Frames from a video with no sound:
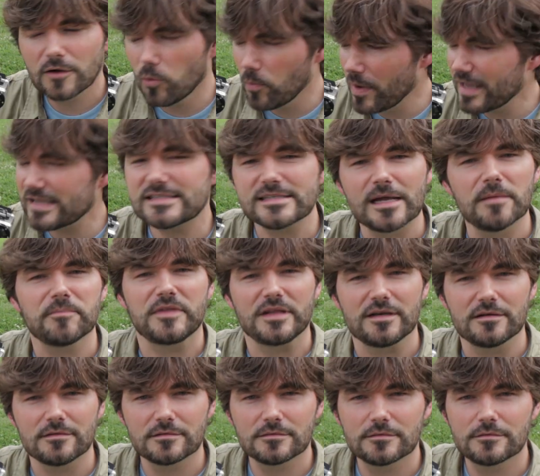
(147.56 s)
go make something.
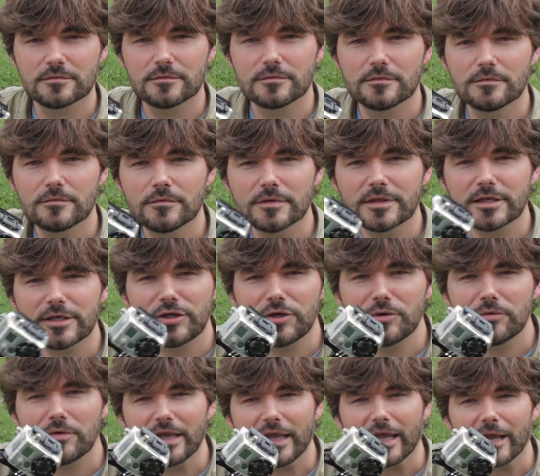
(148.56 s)
The
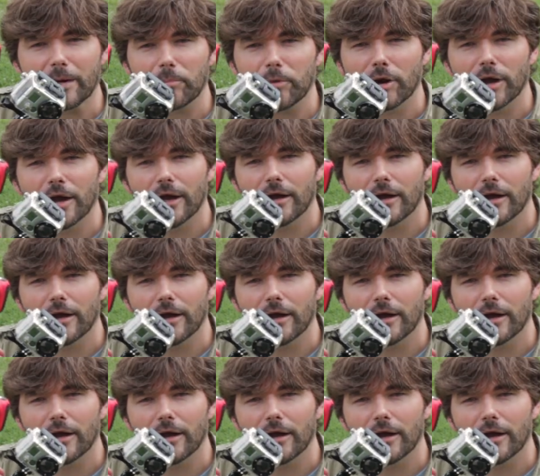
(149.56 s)
cute camera.